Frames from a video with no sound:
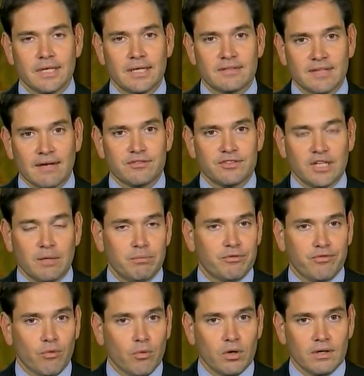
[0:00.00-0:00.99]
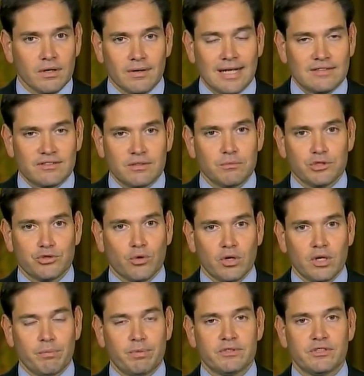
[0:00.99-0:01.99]
And as I've said before, that's the
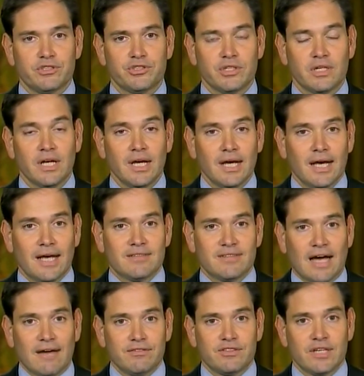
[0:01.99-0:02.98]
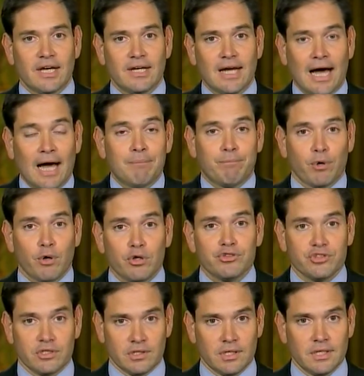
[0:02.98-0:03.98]
majority position. As I've said, I
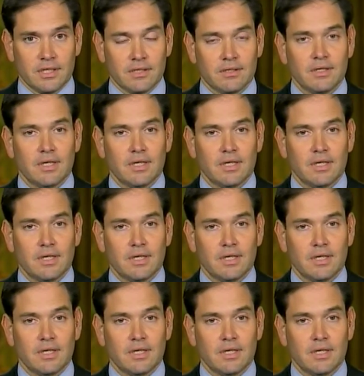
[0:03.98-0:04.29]
personally